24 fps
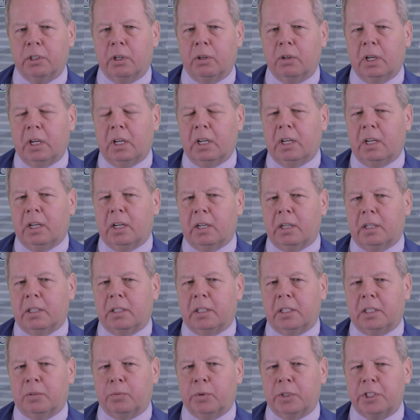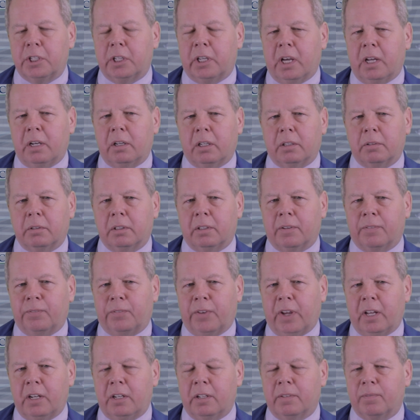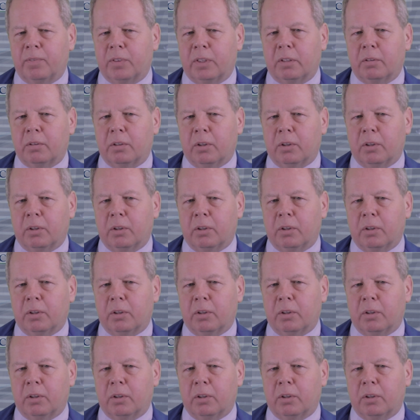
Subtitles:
So once again, the Fed